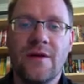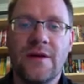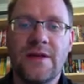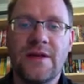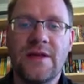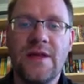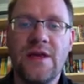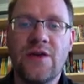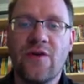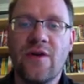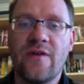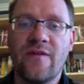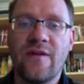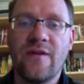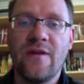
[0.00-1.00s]
to
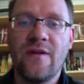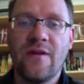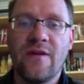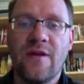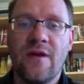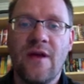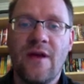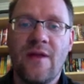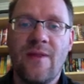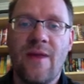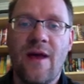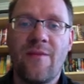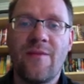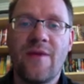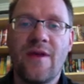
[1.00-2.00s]
decreasing,
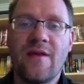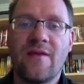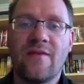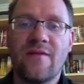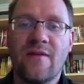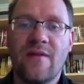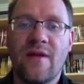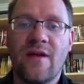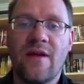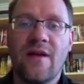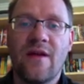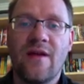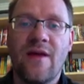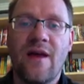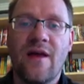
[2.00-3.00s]
that means
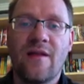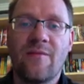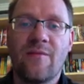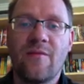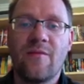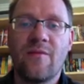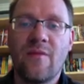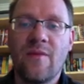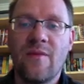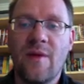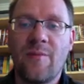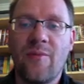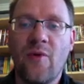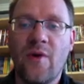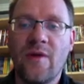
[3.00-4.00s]

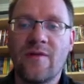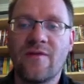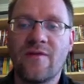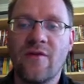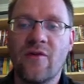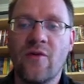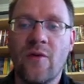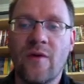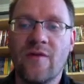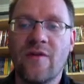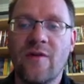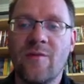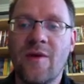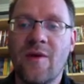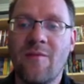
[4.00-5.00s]
that point 0 is
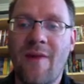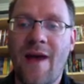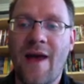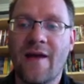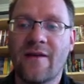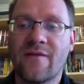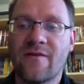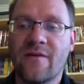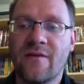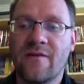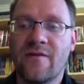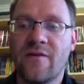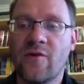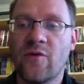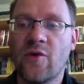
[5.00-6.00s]
going to be a max.
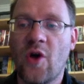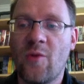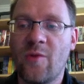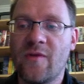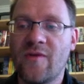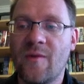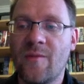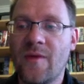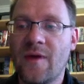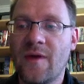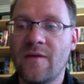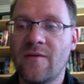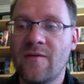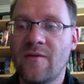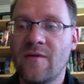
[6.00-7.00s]
0 comma something
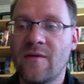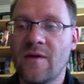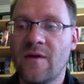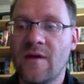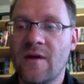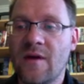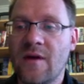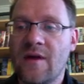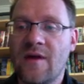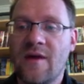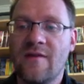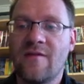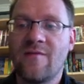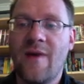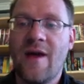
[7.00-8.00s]

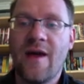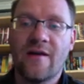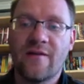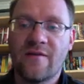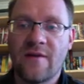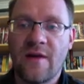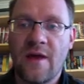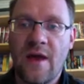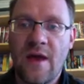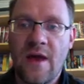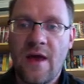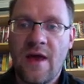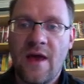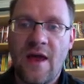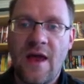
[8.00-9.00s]
is a max.
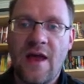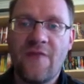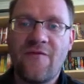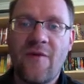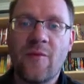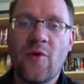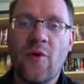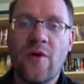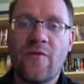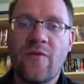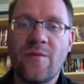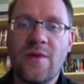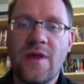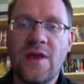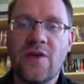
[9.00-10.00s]
And if I'm going
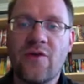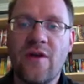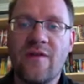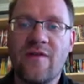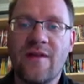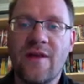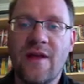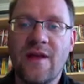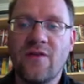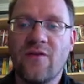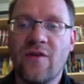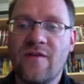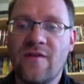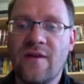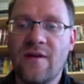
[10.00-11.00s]
from decreasing to
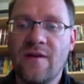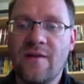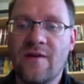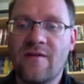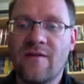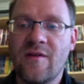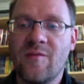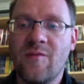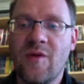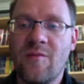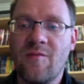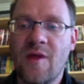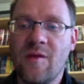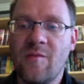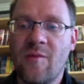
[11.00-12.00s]
increasing, that's going to be a
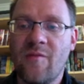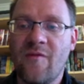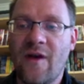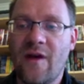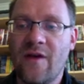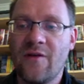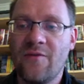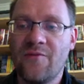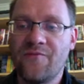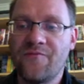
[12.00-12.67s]
minimum value.